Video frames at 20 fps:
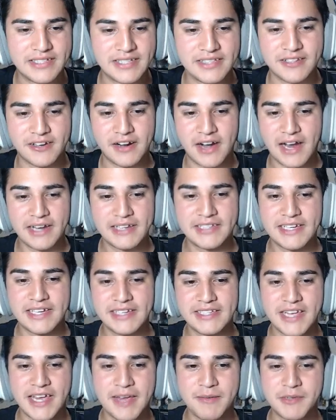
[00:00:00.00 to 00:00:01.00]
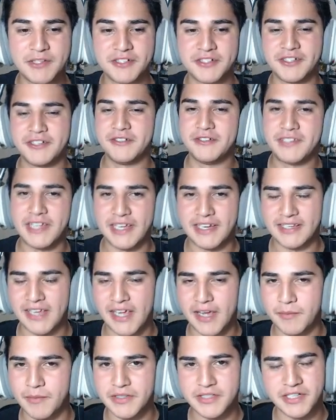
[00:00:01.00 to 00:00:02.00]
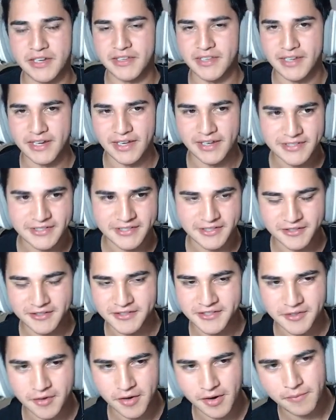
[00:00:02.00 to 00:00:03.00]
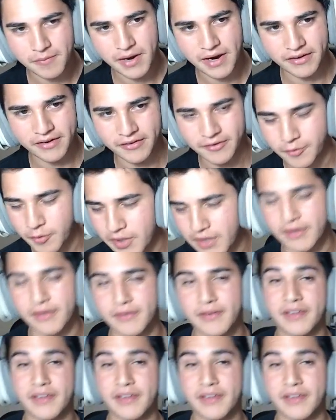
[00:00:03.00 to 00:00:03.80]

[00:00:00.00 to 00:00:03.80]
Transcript: either I take damage or you take damage on the next turn, so I might as well.